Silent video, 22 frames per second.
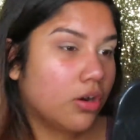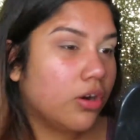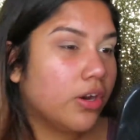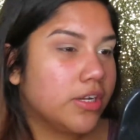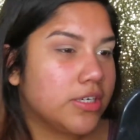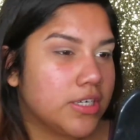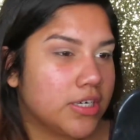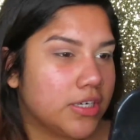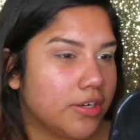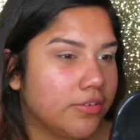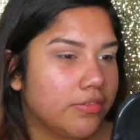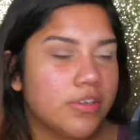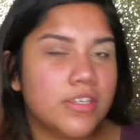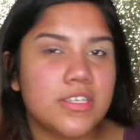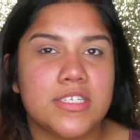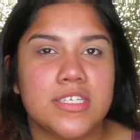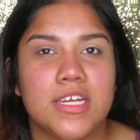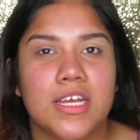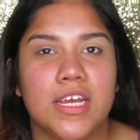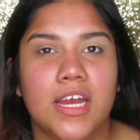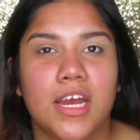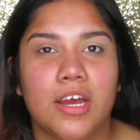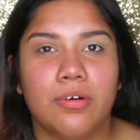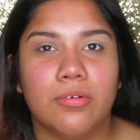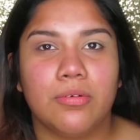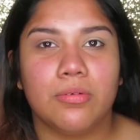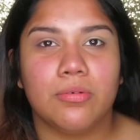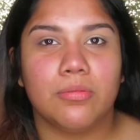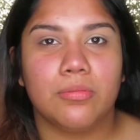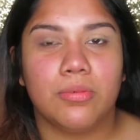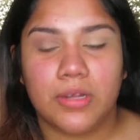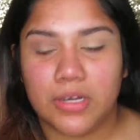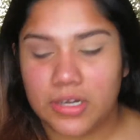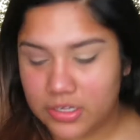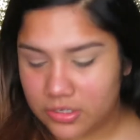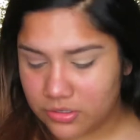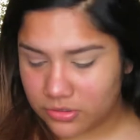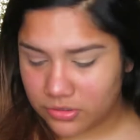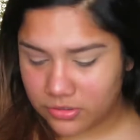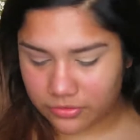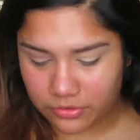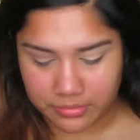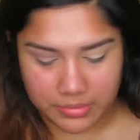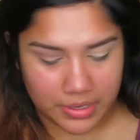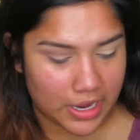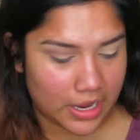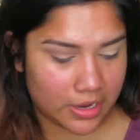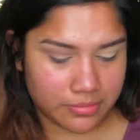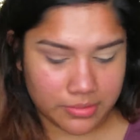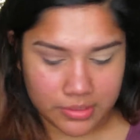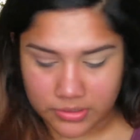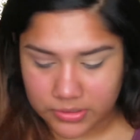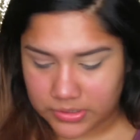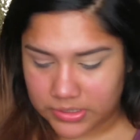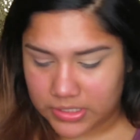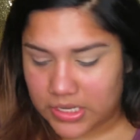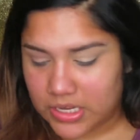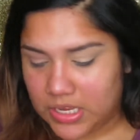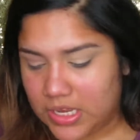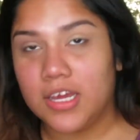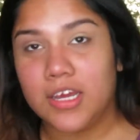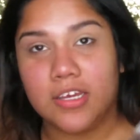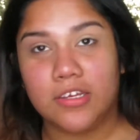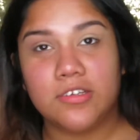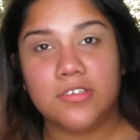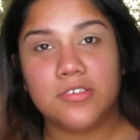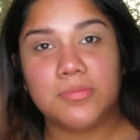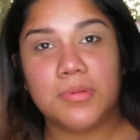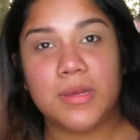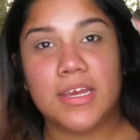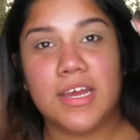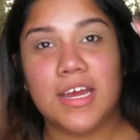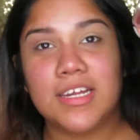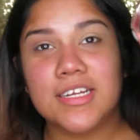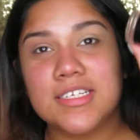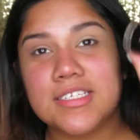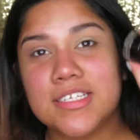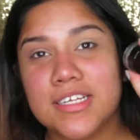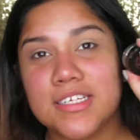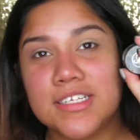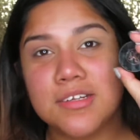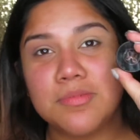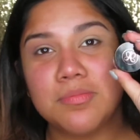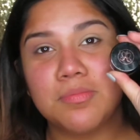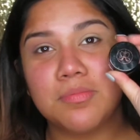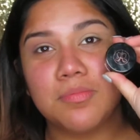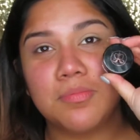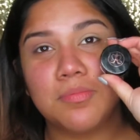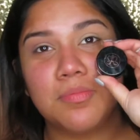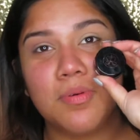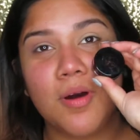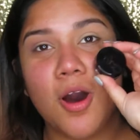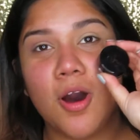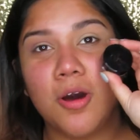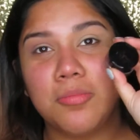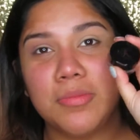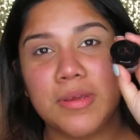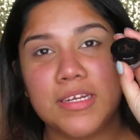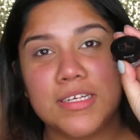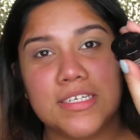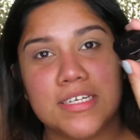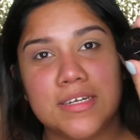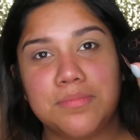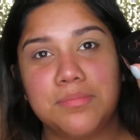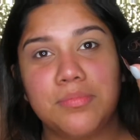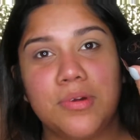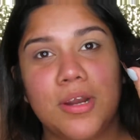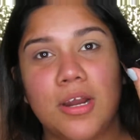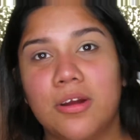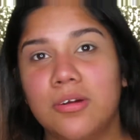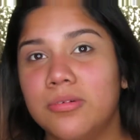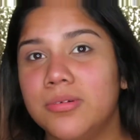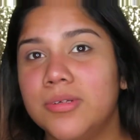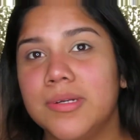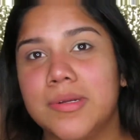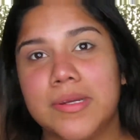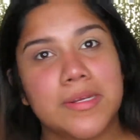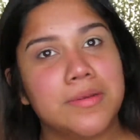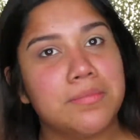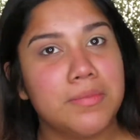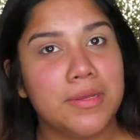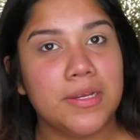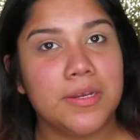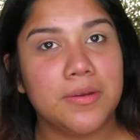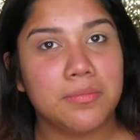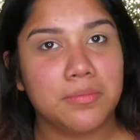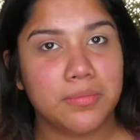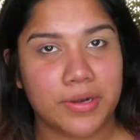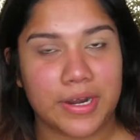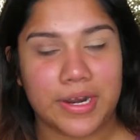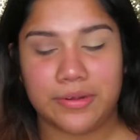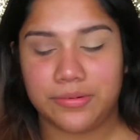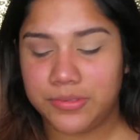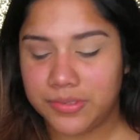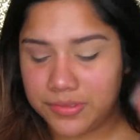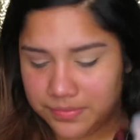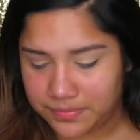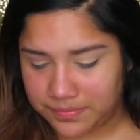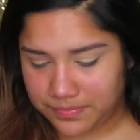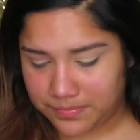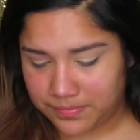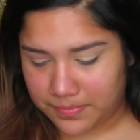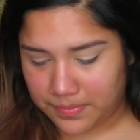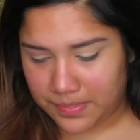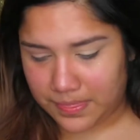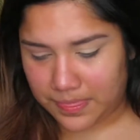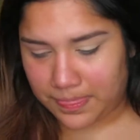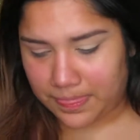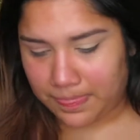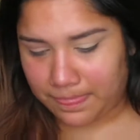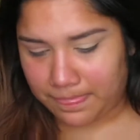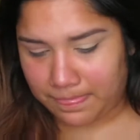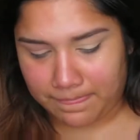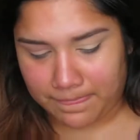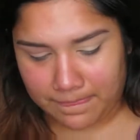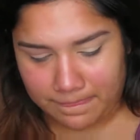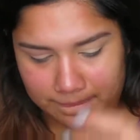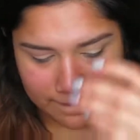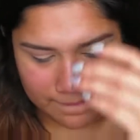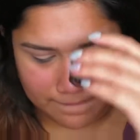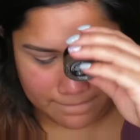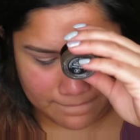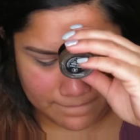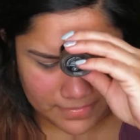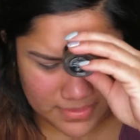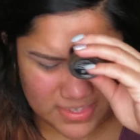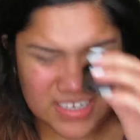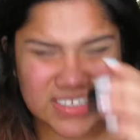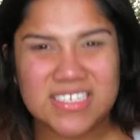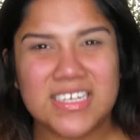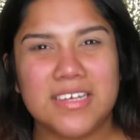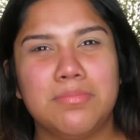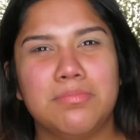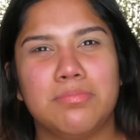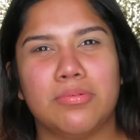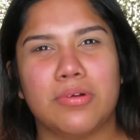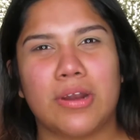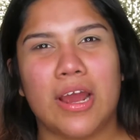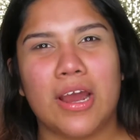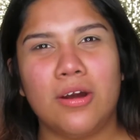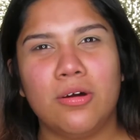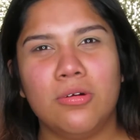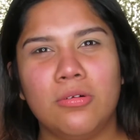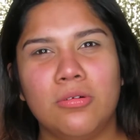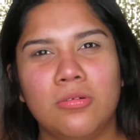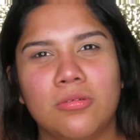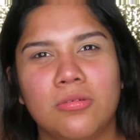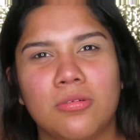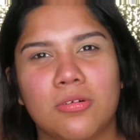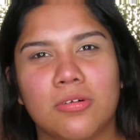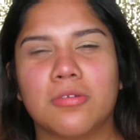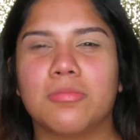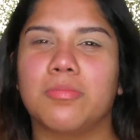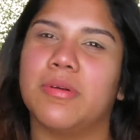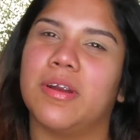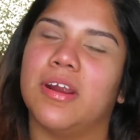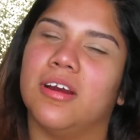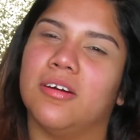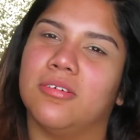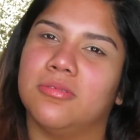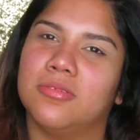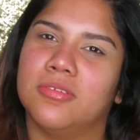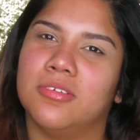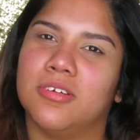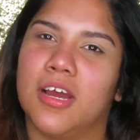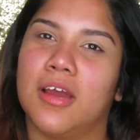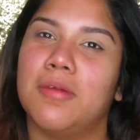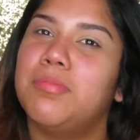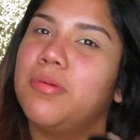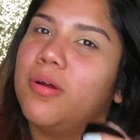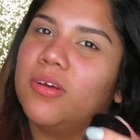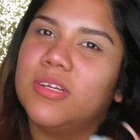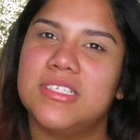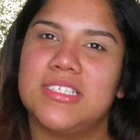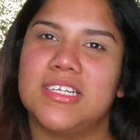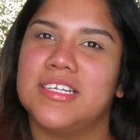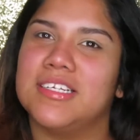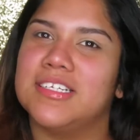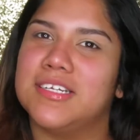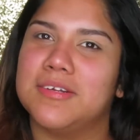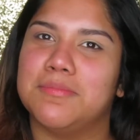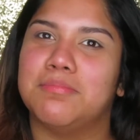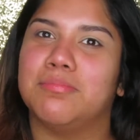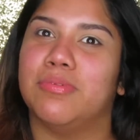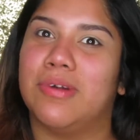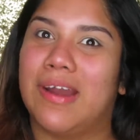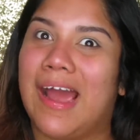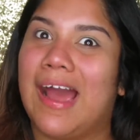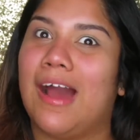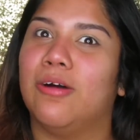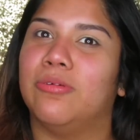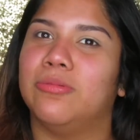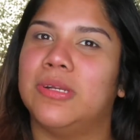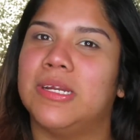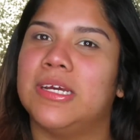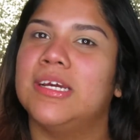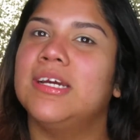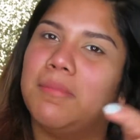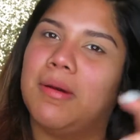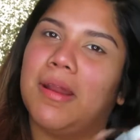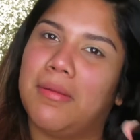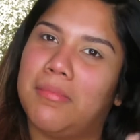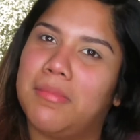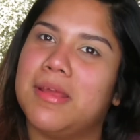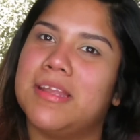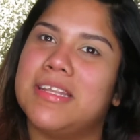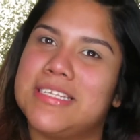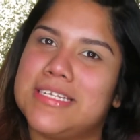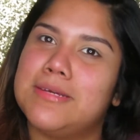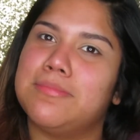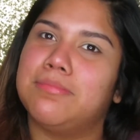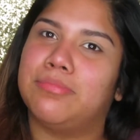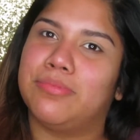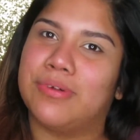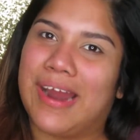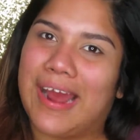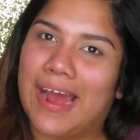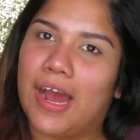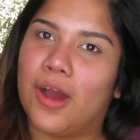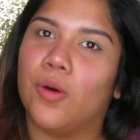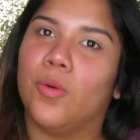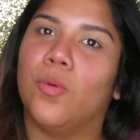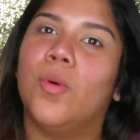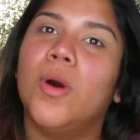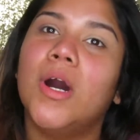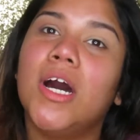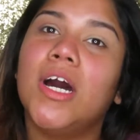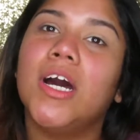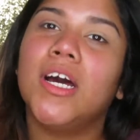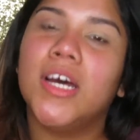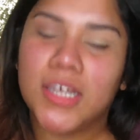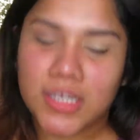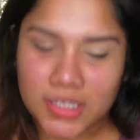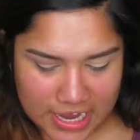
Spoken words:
Oh, I didn't even say what I used for my eyebrows. I used my Anastasia Pomade Dip Brow in medium brown. Did I say brow or brown? I probably said dip brown, but I meant dip brow.